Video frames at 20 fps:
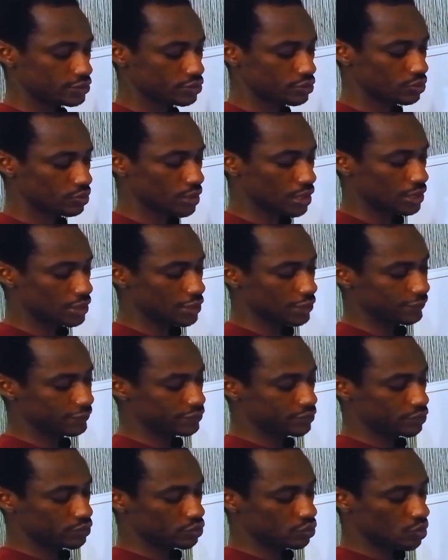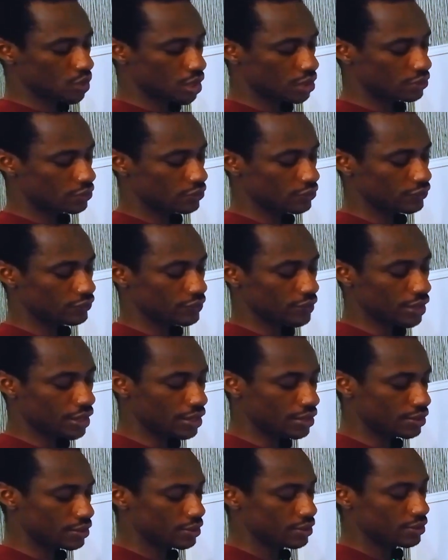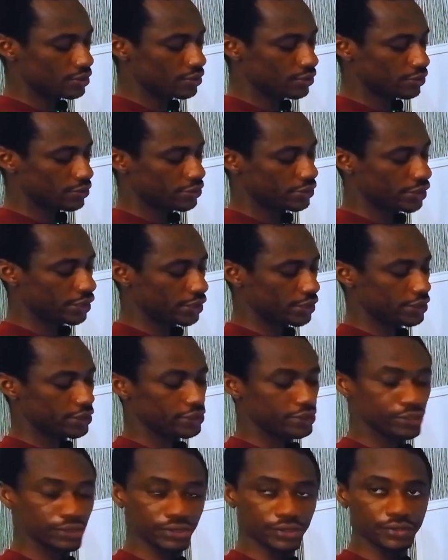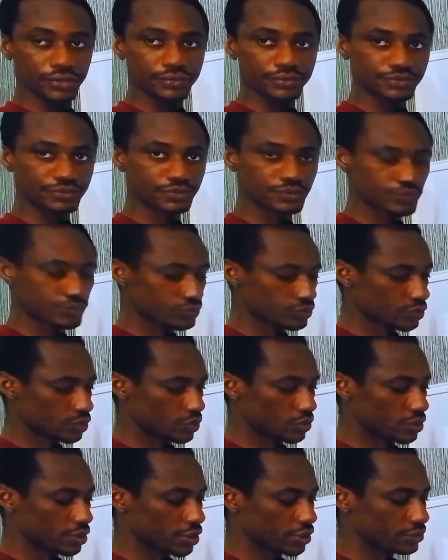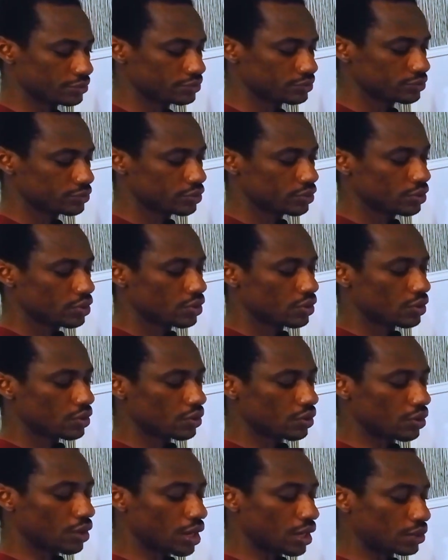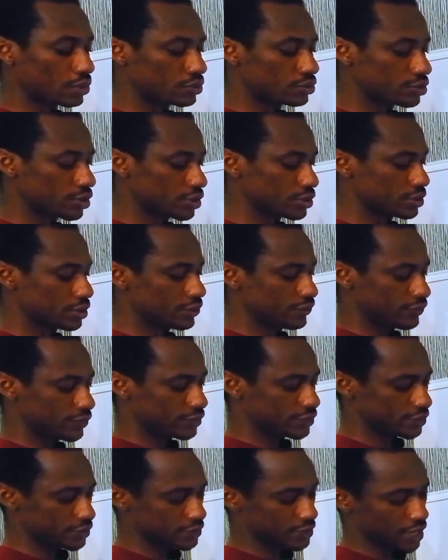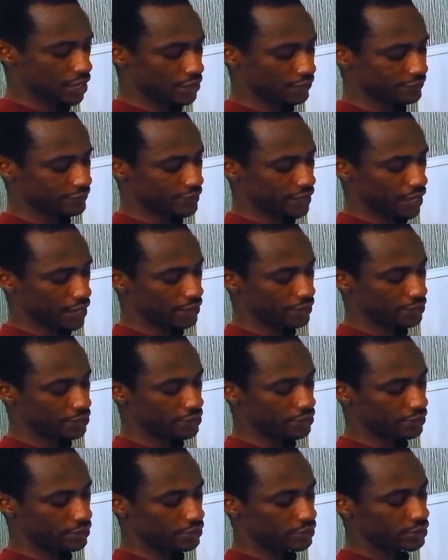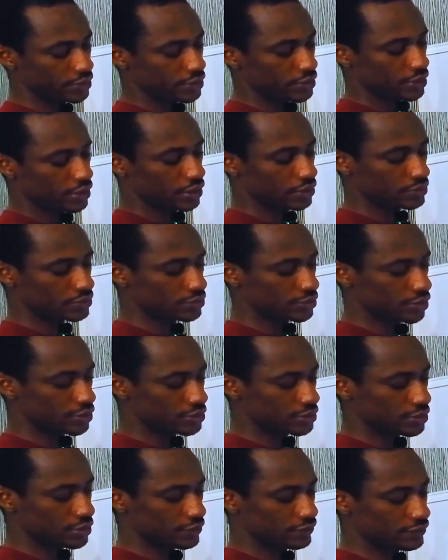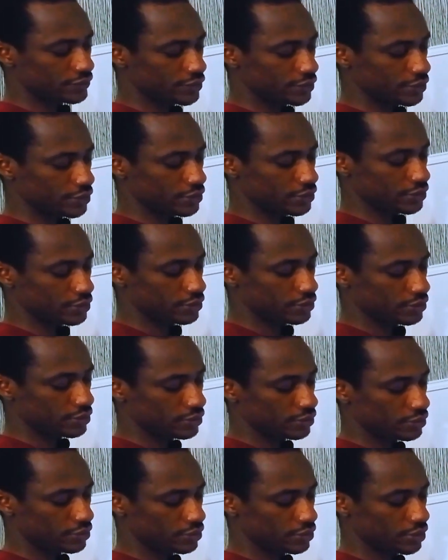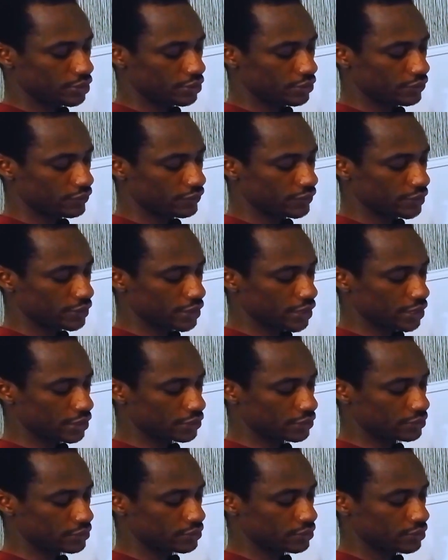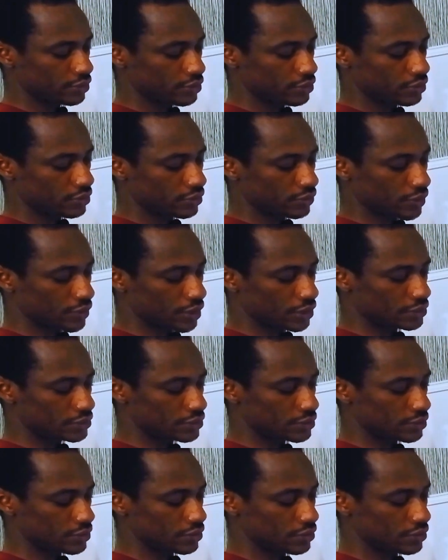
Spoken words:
So we are left with 1 over 3 here. Okay, or I could just leave it, since I have 9 here, I could just leave the 3 over 9. All right,